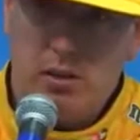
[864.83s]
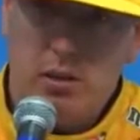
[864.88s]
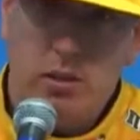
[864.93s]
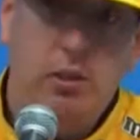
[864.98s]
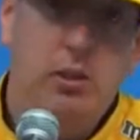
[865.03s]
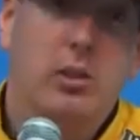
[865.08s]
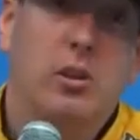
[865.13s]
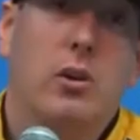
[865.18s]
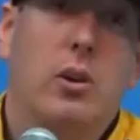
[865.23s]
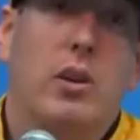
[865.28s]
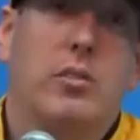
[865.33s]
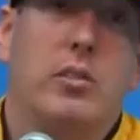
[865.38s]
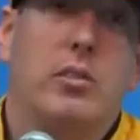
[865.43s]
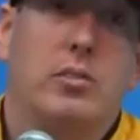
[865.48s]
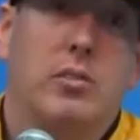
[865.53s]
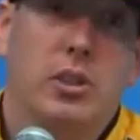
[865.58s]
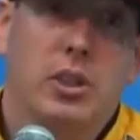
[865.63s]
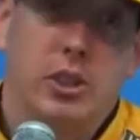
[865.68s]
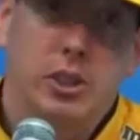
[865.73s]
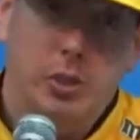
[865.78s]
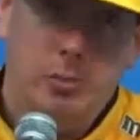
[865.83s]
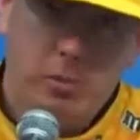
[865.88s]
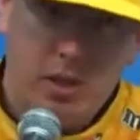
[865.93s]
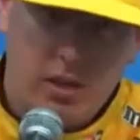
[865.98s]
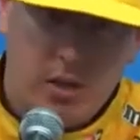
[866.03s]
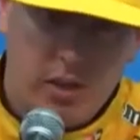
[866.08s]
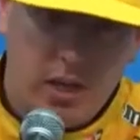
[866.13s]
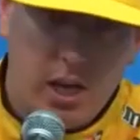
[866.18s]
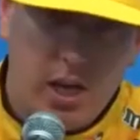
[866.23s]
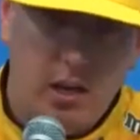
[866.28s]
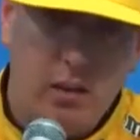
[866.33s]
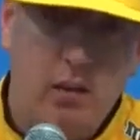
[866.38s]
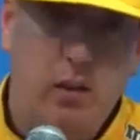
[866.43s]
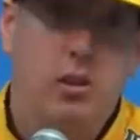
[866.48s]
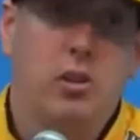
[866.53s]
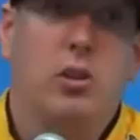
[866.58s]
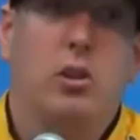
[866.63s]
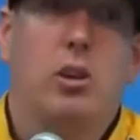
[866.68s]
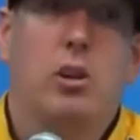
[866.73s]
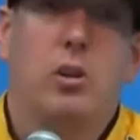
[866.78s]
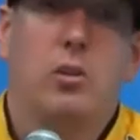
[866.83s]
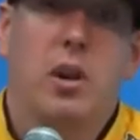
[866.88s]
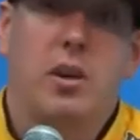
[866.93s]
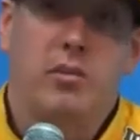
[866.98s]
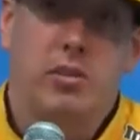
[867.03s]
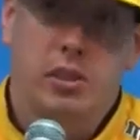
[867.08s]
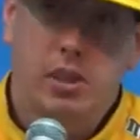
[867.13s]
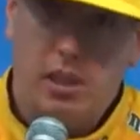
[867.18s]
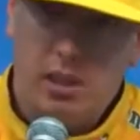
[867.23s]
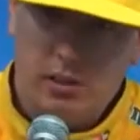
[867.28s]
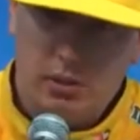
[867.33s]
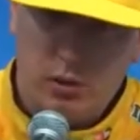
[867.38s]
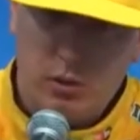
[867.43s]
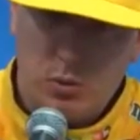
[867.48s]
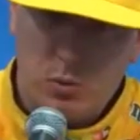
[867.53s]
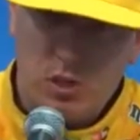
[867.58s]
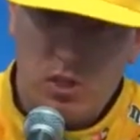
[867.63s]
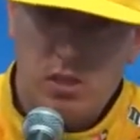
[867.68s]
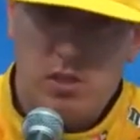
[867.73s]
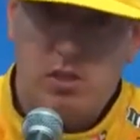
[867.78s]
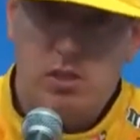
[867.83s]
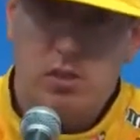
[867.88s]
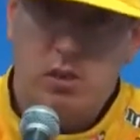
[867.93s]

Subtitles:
Then you can go after finishing better yet. Then you can go after getting those wins.